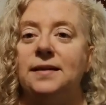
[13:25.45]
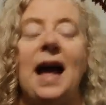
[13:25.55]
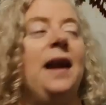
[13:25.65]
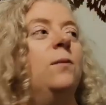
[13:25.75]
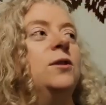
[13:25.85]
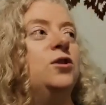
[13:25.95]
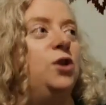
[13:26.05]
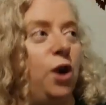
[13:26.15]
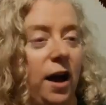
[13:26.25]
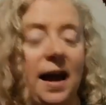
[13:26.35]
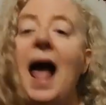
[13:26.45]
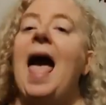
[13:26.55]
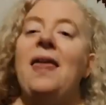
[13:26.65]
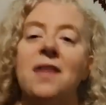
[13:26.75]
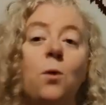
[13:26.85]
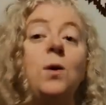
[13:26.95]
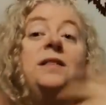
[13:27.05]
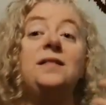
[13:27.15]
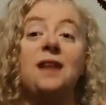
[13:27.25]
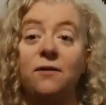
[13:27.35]
And it was good. And there was
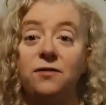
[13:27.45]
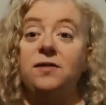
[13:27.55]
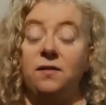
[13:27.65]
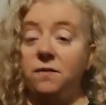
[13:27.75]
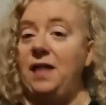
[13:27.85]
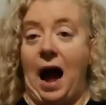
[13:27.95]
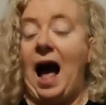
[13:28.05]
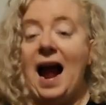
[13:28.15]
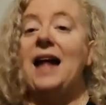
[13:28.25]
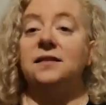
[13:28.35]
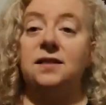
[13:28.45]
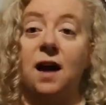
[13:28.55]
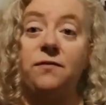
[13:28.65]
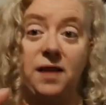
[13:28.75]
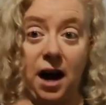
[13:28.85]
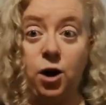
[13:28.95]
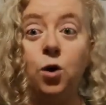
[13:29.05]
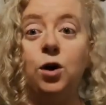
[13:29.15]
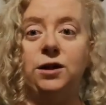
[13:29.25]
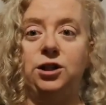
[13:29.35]
stuff that I had stuff that I
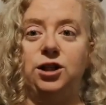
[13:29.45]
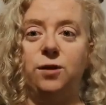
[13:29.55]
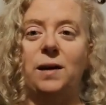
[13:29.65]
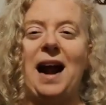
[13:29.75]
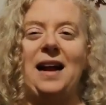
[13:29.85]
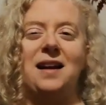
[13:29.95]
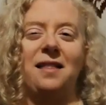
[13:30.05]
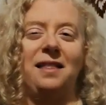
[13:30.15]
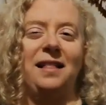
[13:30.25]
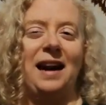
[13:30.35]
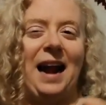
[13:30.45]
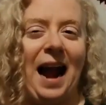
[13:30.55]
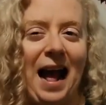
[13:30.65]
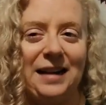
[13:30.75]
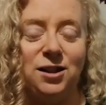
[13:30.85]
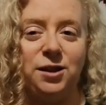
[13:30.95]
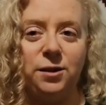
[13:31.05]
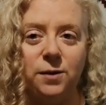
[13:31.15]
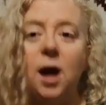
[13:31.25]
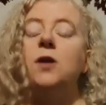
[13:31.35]
could do, but I had nothing that I had to do.